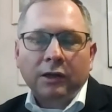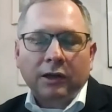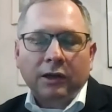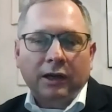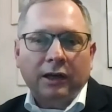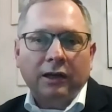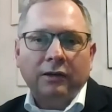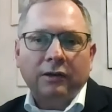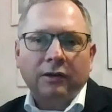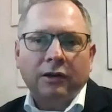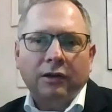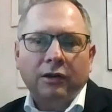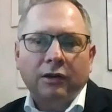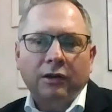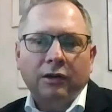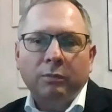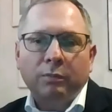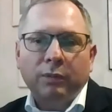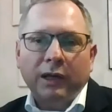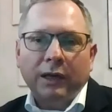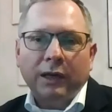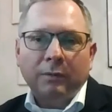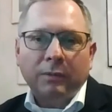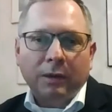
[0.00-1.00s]
and
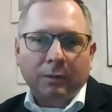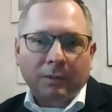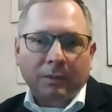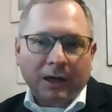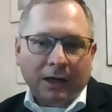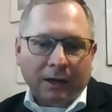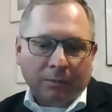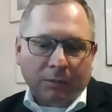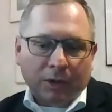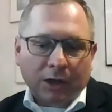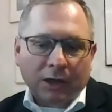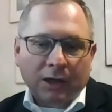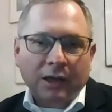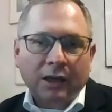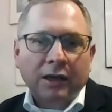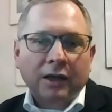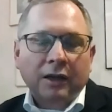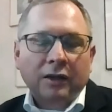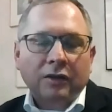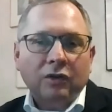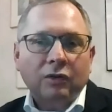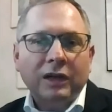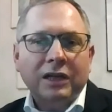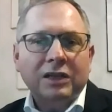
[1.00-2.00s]
repay me my money.
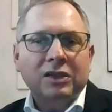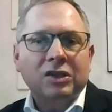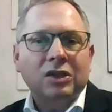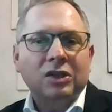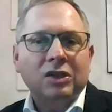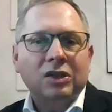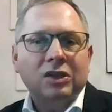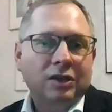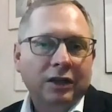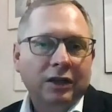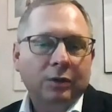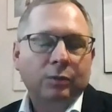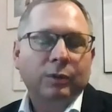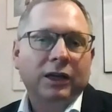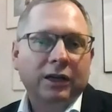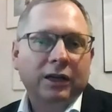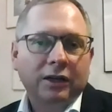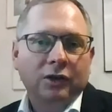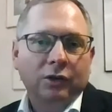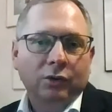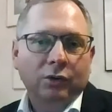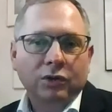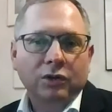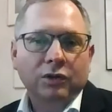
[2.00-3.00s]
The rest is still where
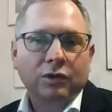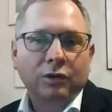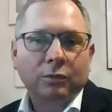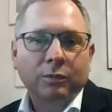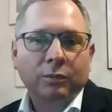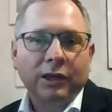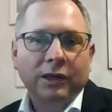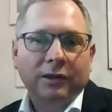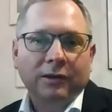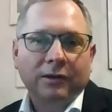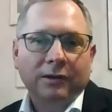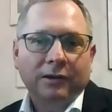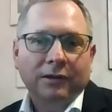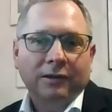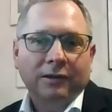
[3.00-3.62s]
it used to be.